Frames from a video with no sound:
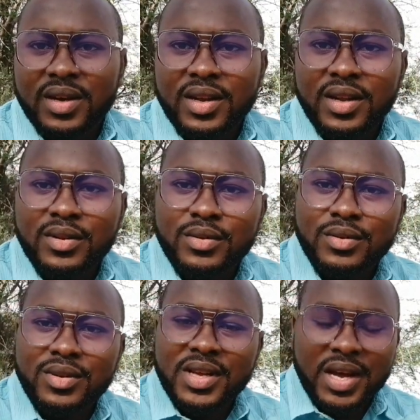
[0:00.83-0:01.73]

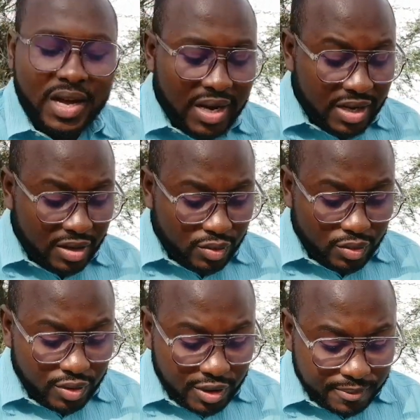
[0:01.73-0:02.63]
Hallelujah,
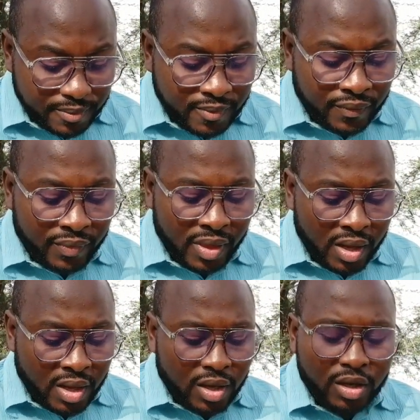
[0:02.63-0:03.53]
hallelujah.
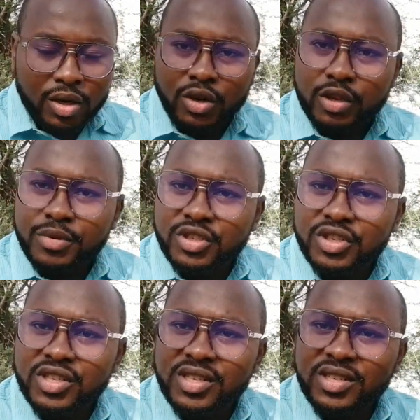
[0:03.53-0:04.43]
Glory be
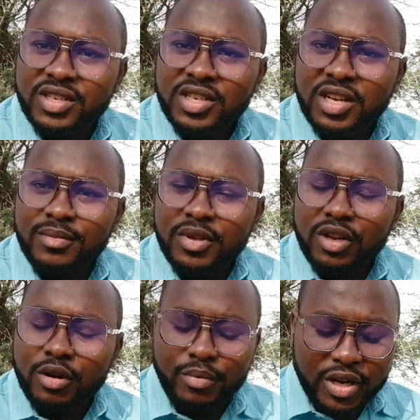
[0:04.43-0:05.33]
to Jesus. Shalom,
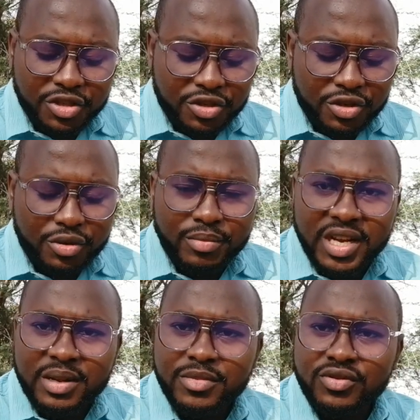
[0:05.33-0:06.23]
the Lord bless you.
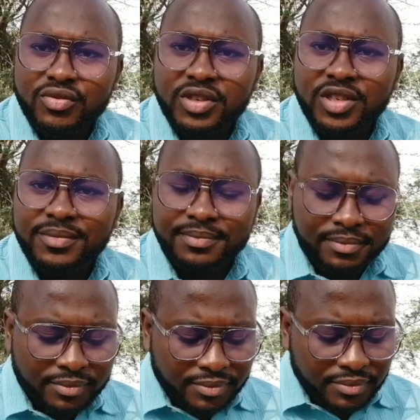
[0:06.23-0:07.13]
My name is Roger.
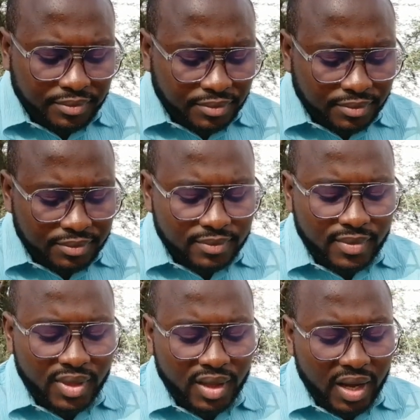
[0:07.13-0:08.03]

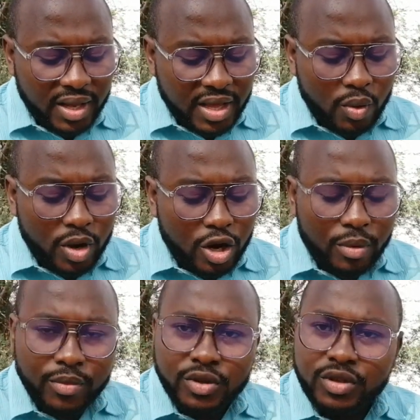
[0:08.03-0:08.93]
And I
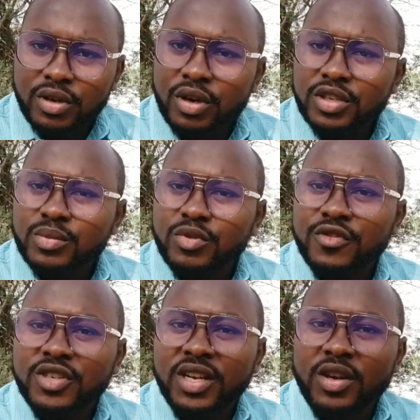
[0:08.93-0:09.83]
welcome you to God's
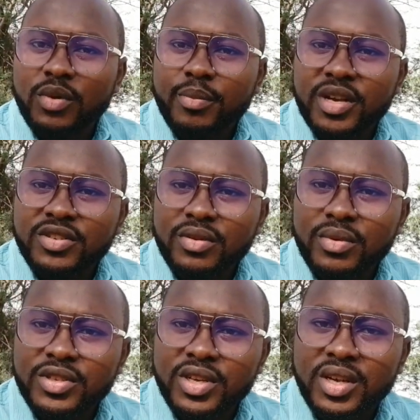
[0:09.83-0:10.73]
Move channel with Pastor
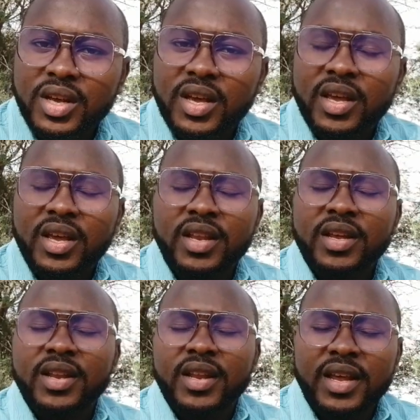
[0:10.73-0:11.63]
Roger. In
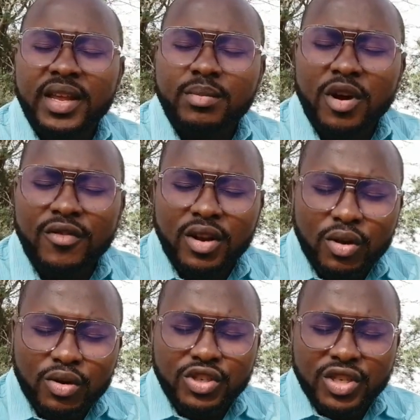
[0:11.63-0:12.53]
the name of the
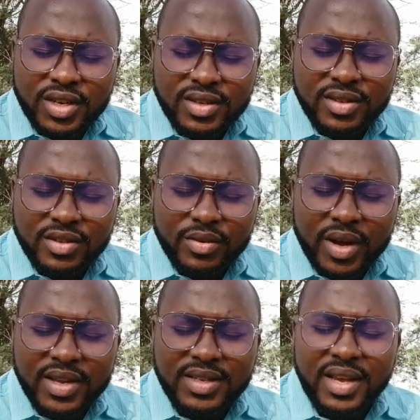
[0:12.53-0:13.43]
Lord Jesus
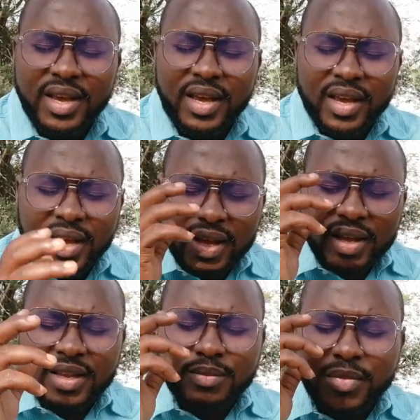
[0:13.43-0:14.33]
Christ.
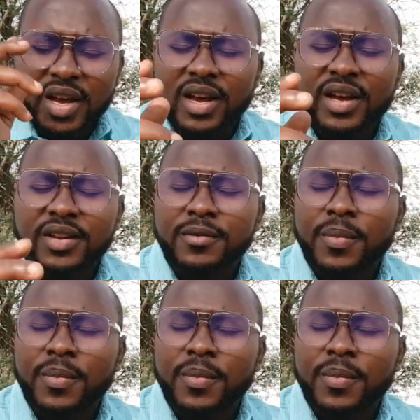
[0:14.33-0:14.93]
Amen.